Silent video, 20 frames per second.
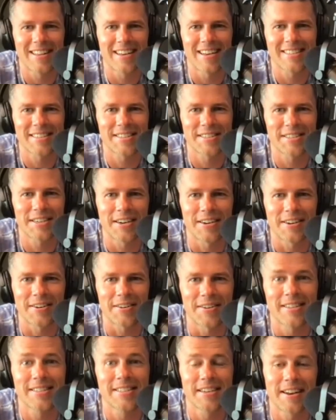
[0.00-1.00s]
to of juggle.
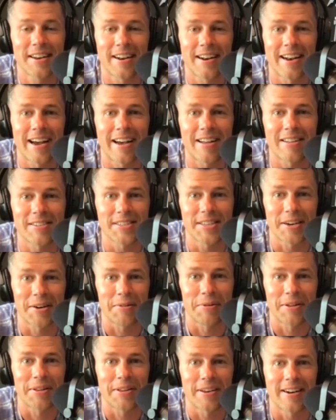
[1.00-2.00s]
Yeah. It's a good analogy. A
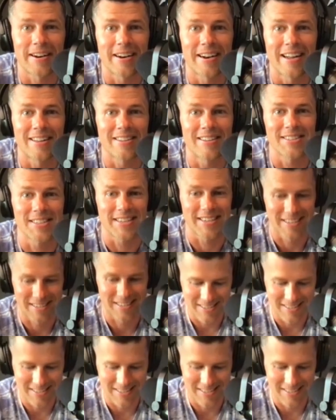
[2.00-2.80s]
really good analogy.